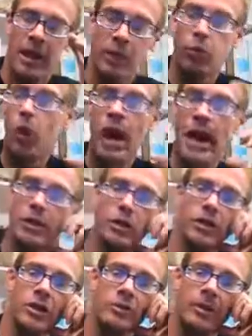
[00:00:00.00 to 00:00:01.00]
And why
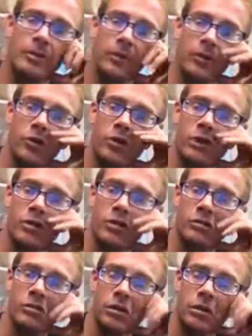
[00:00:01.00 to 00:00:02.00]
do these people do
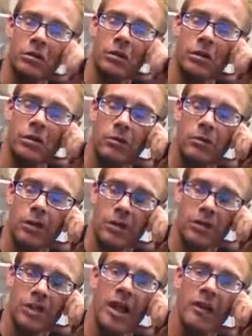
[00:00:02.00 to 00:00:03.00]
this?
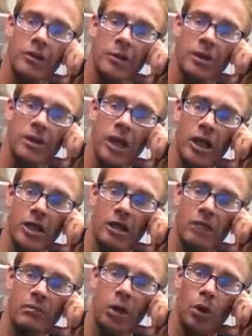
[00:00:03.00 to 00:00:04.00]
Because they were
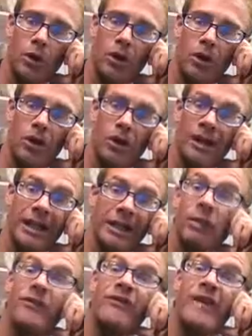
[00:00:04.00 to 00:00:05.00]
rejected and bullied and they're
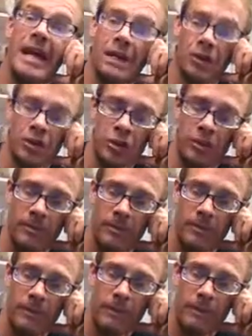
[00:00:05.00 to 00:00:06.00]
getting revenge
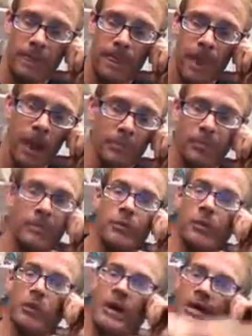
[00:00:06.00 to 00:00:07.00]
on
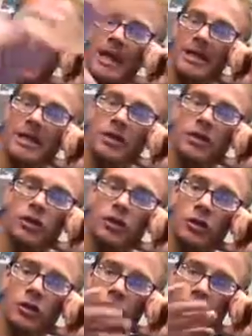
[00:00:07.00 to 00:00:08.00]
people who had nothing to
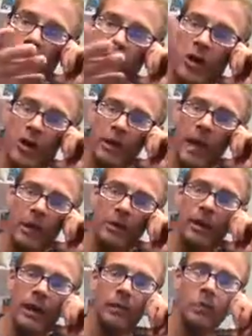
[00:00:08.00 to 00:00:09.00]
do with their
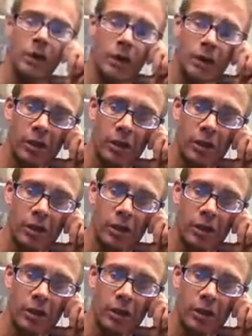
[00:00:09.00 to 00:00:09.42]
background.